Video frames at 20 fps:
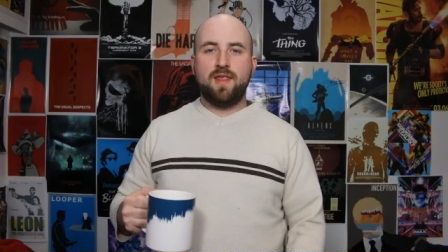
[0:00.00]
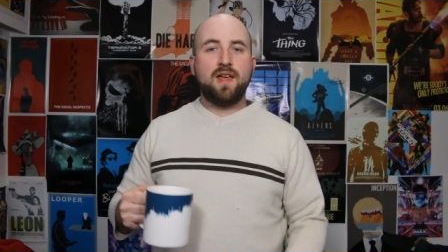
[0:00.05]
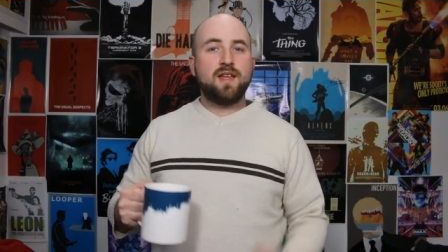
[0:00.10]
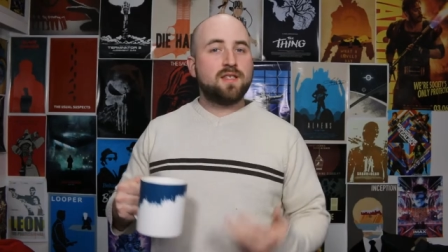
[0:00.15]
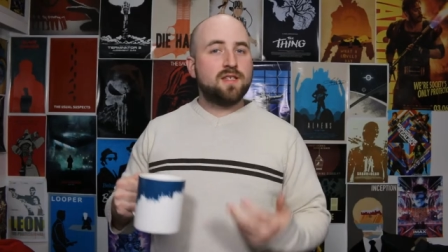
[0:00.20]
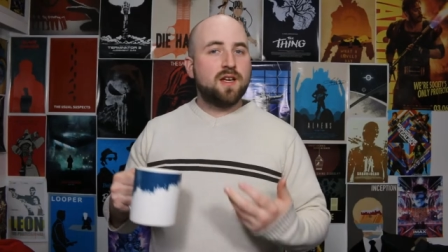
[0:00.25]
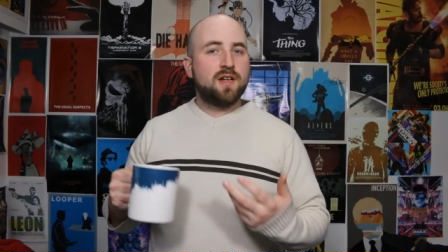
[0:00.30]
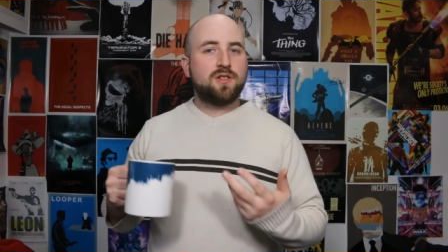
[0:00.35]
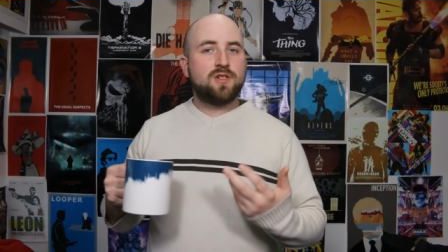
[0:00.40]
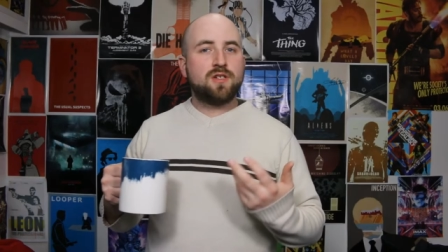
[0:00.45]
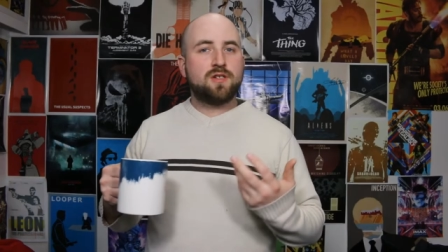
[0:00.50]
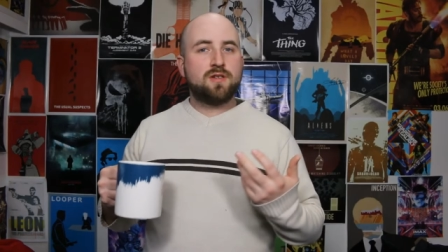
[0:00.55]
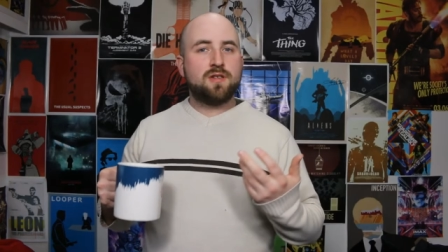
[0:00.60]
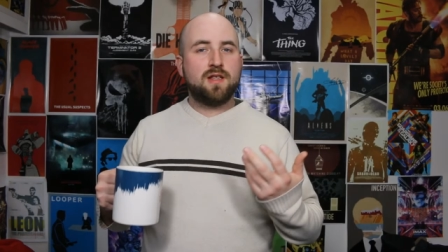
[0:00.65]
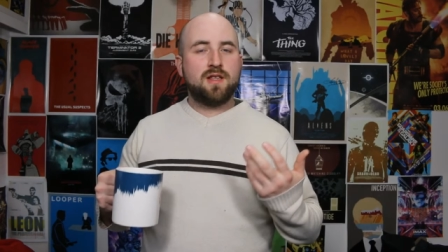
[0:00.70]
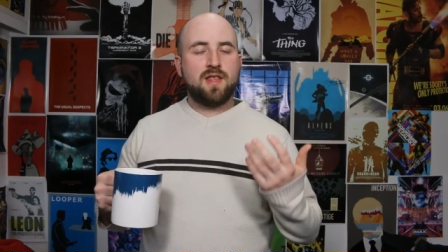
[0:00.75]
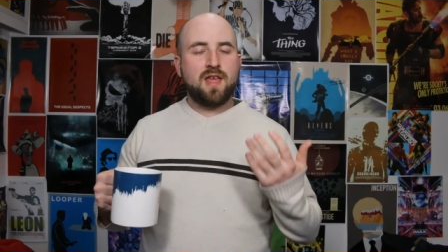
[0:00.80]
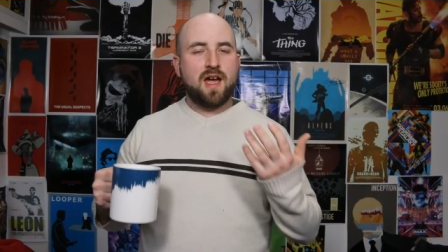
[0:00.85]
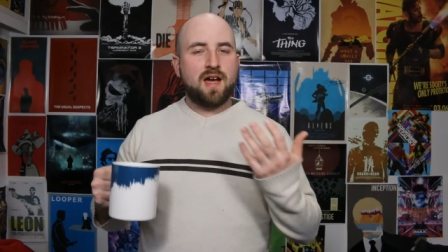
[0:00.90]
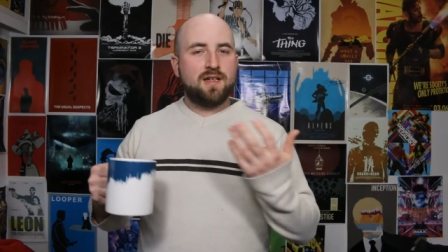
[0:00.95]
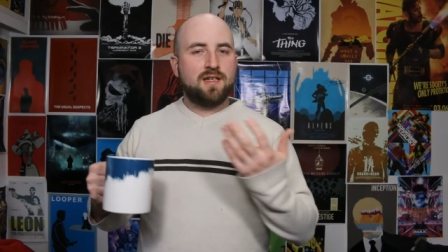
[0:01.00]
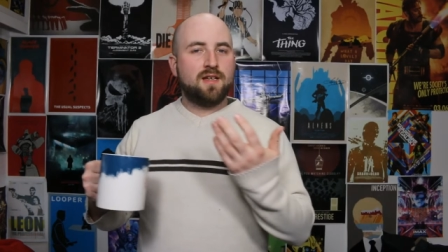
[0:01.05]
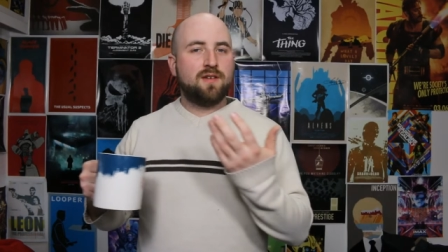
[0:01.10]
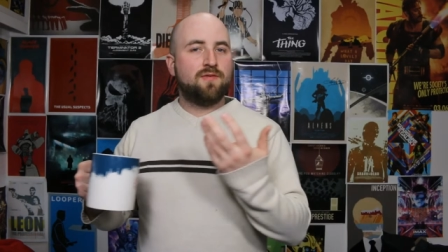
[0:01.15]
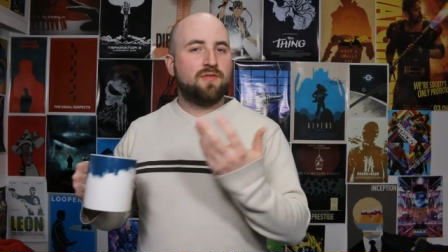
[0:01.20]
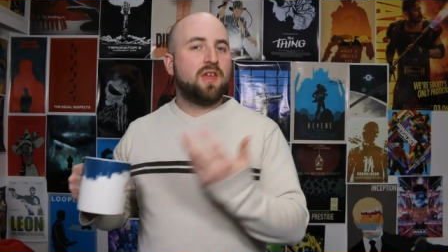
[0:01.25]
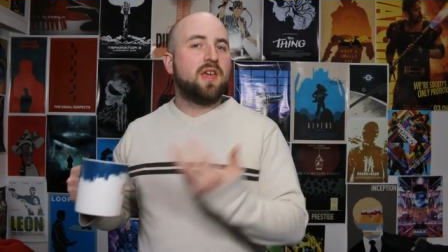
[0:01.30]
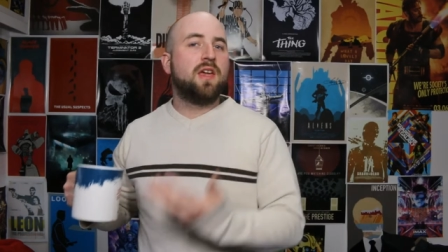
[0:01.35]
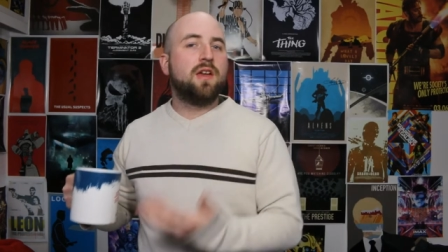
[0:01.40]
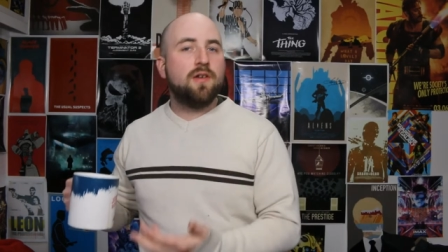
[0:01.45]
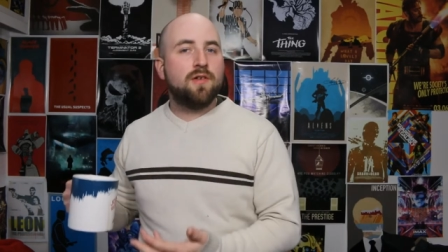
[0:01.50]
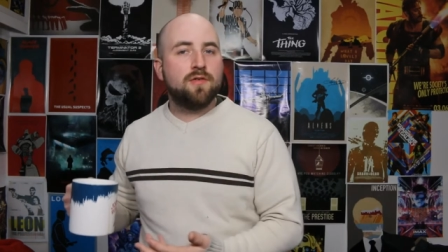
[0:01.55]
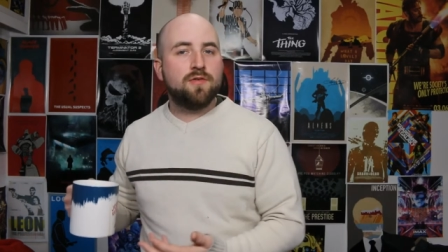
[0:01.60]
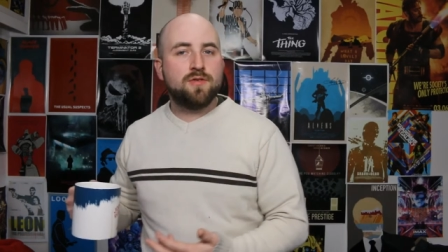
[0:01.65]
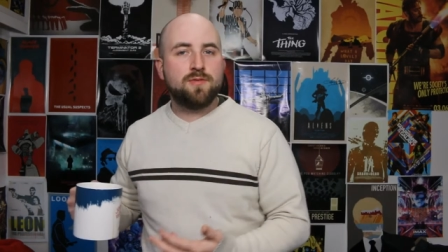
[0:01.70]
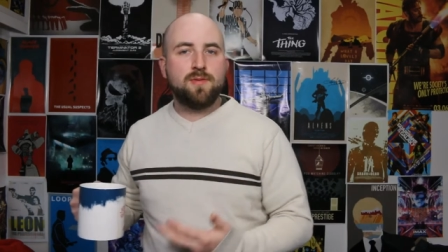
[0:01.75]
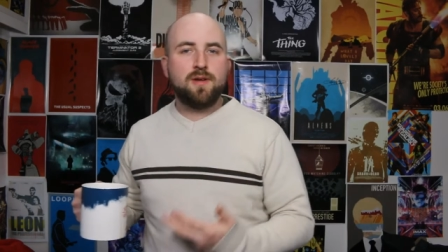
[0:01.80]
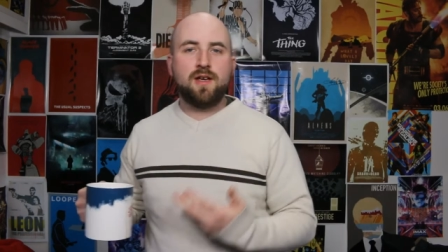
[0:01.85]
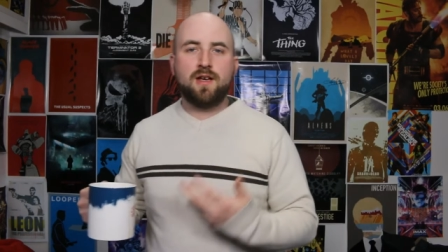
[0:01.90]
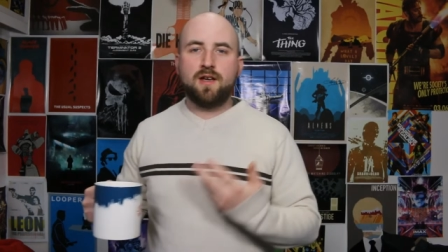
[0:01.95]
And that's not just the idea of the
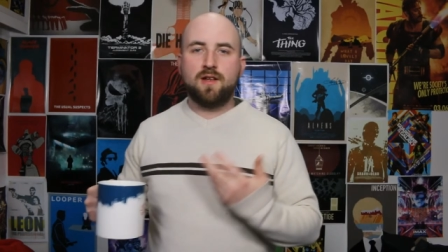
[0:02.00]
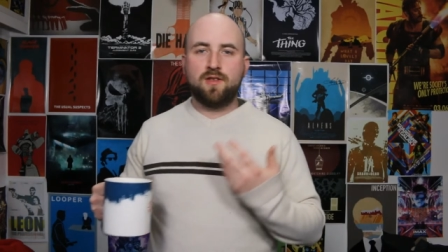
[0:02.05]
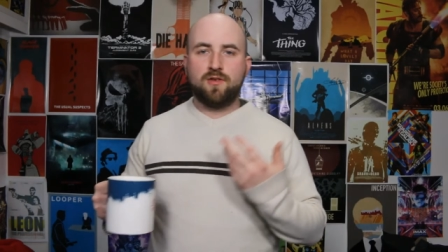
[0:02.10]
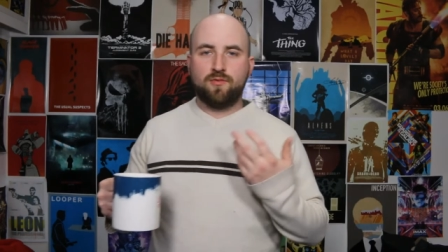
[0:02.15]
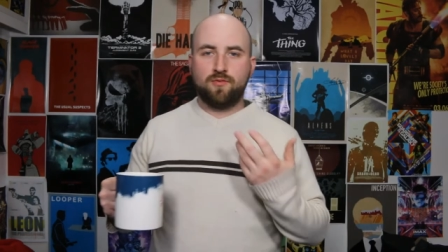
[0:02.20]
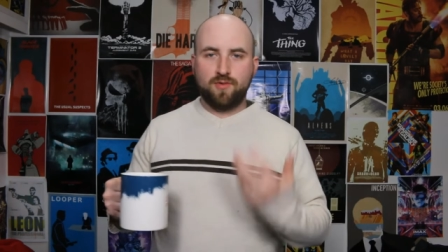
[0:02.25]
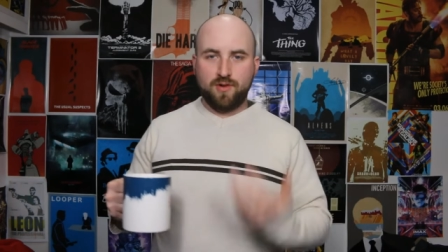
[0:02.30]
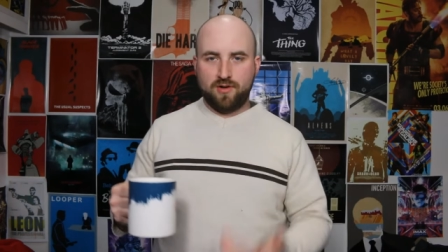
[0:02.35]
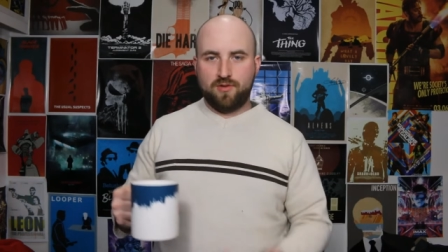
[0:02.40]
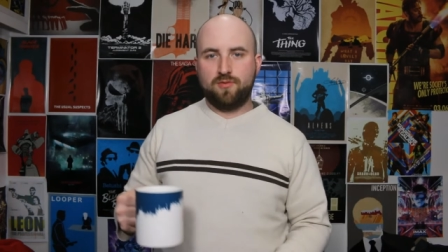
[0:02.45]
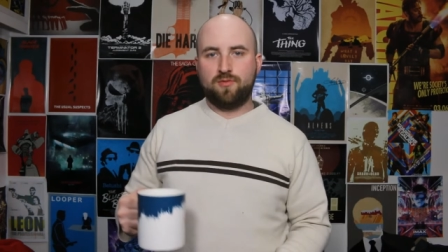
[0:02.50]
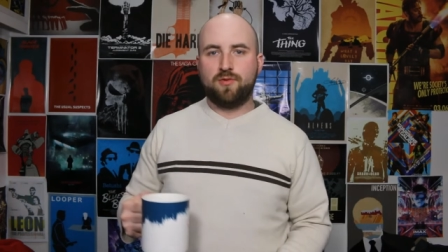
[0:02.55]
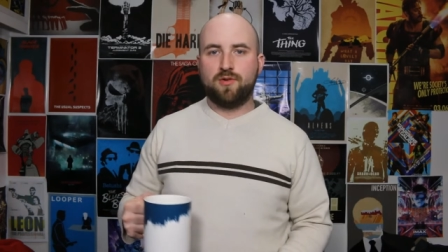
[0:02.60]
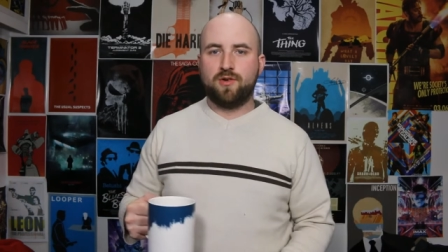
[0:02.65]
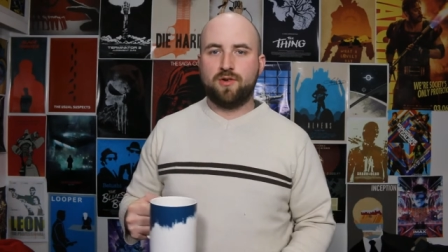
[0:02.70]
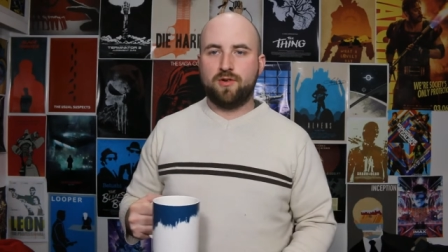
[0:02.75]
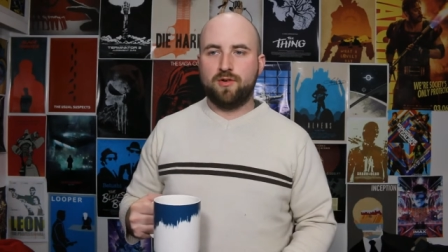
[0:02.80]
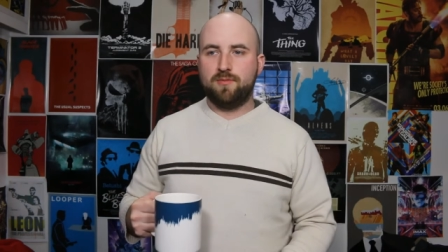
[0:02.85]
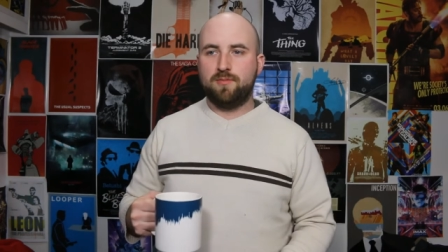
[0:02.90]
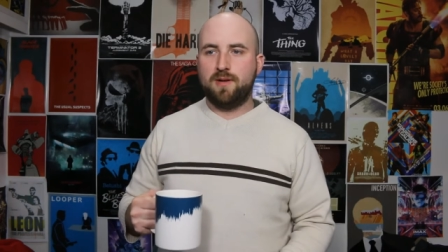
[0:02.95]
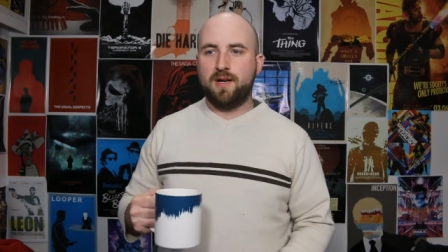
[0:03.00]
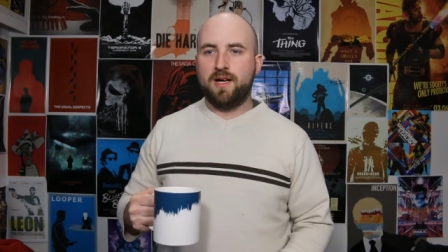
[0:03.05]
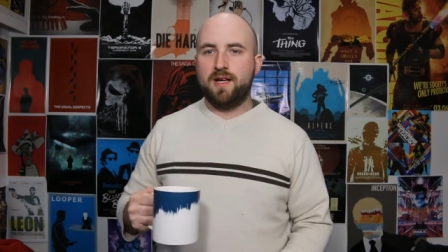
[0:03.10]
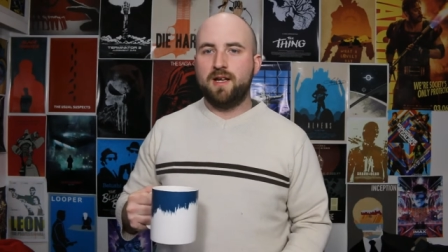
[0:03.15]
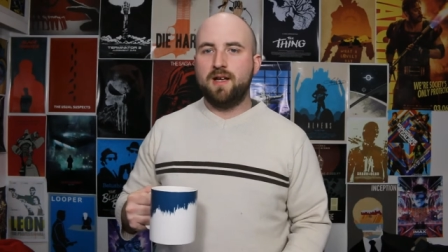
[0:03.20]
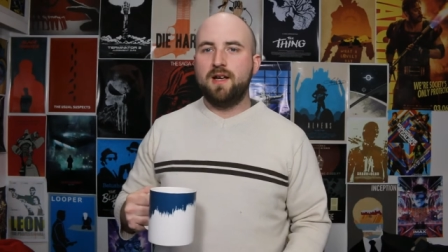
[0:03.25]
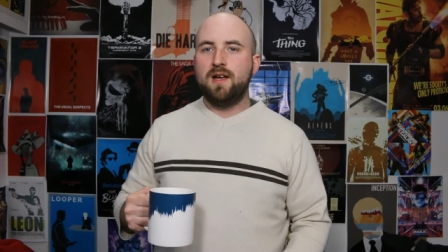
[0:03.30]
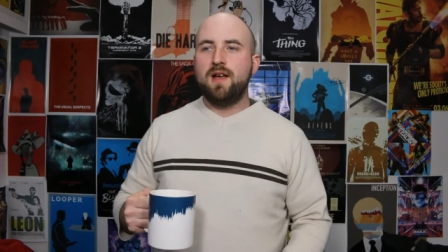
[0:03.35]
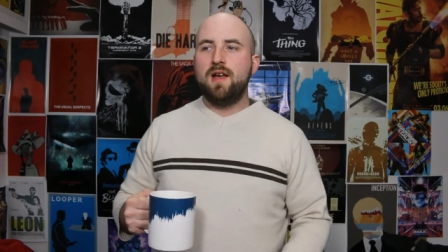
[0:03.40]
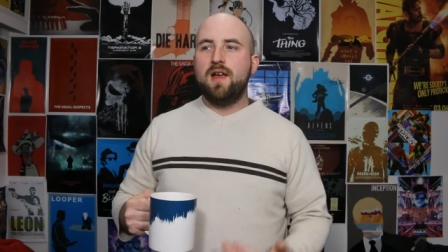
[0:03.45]
heroes being in the real world, but